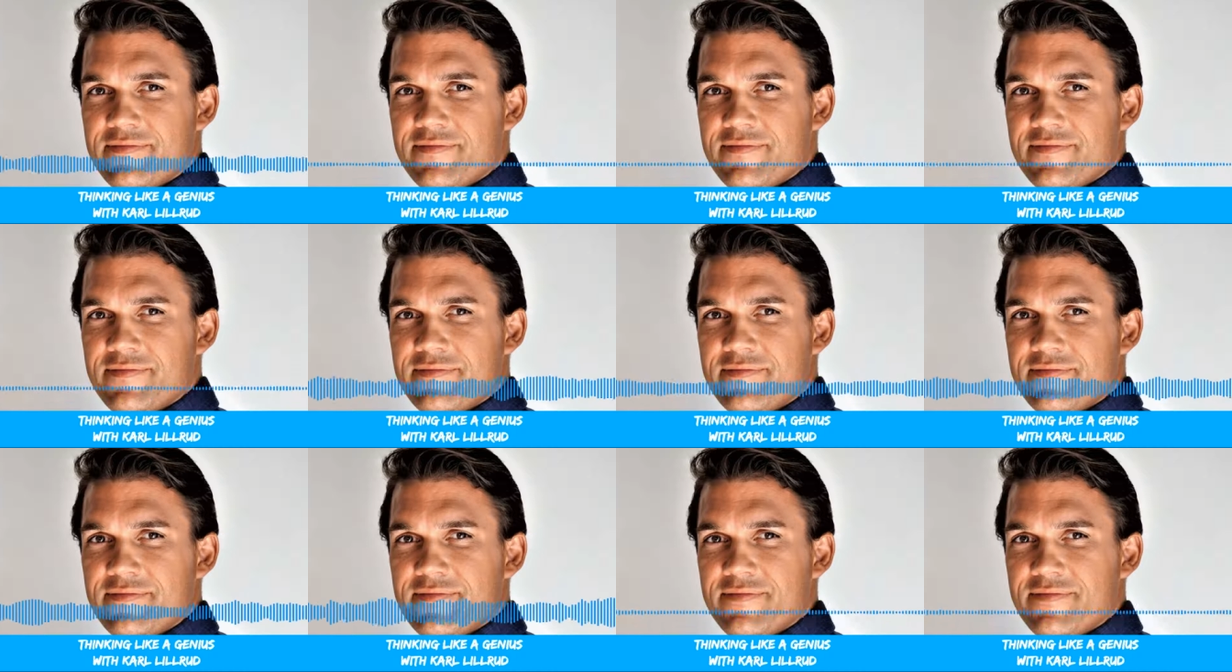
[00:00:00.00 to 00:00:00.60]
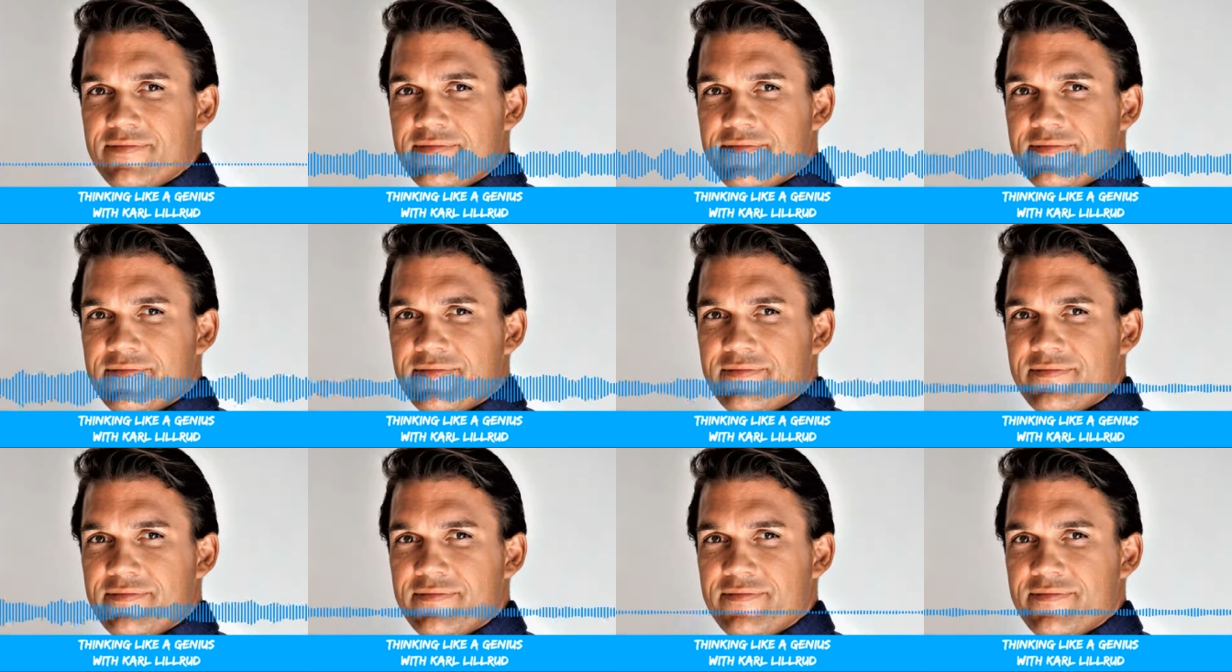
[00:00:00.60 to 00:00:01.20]

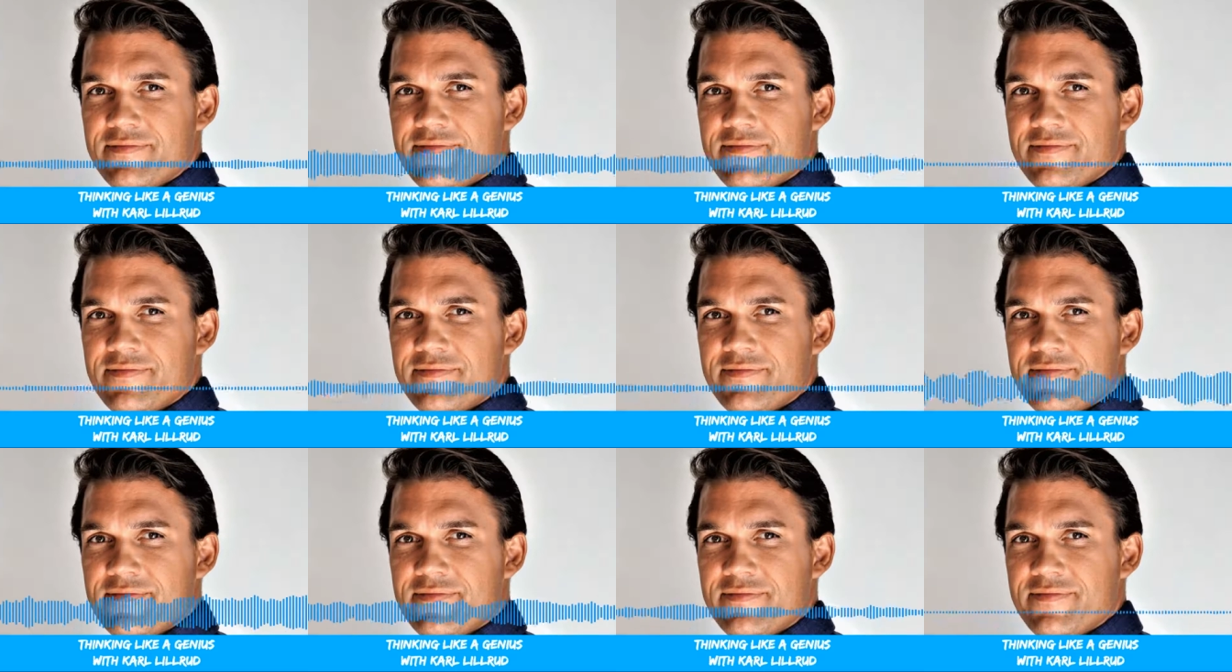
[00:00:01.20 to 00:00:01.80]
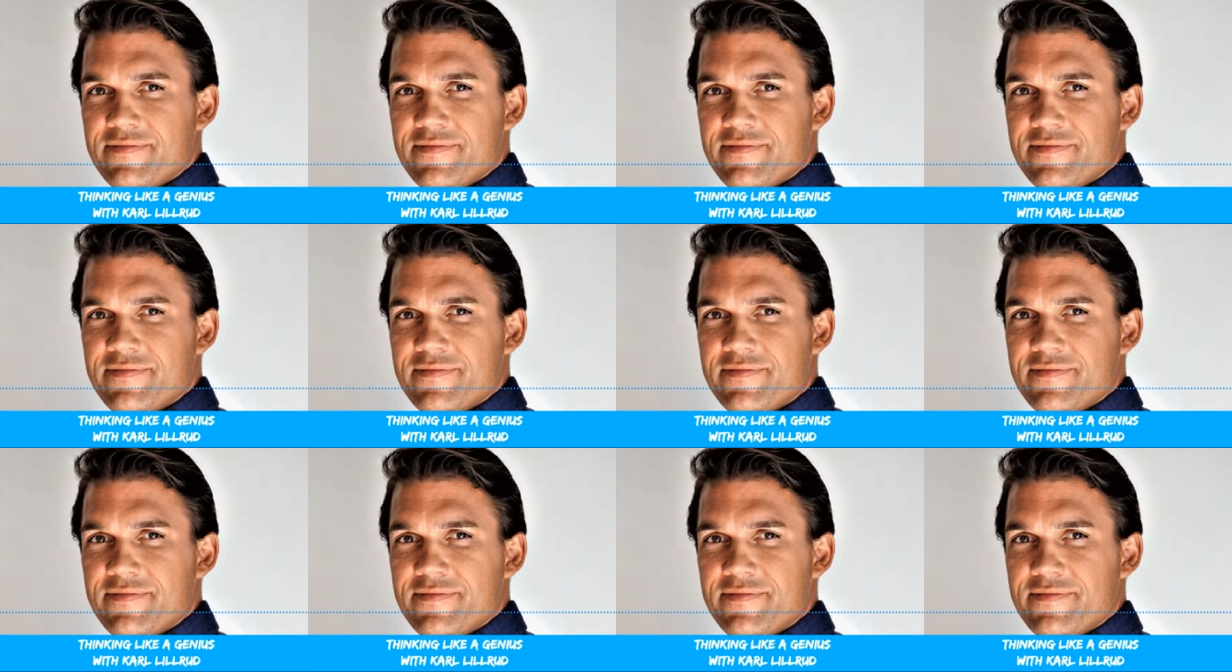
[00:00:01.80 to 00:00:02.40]
entrepreneurship, so to say.
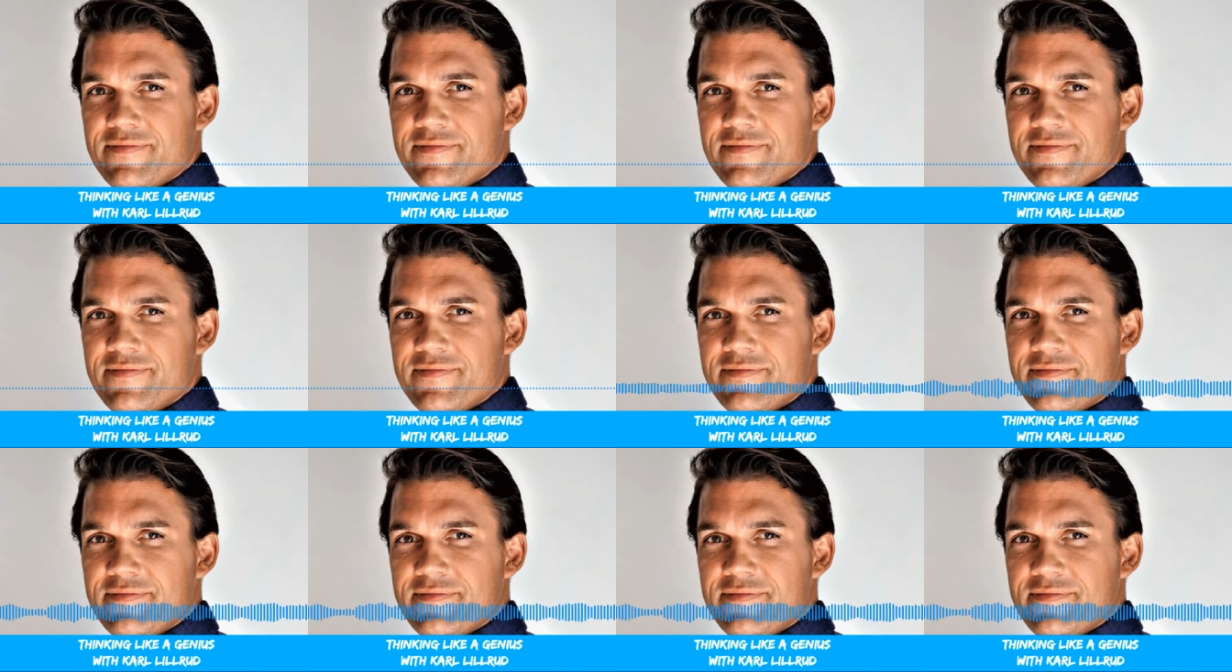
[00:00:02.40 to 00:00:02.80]
Mm-hmm.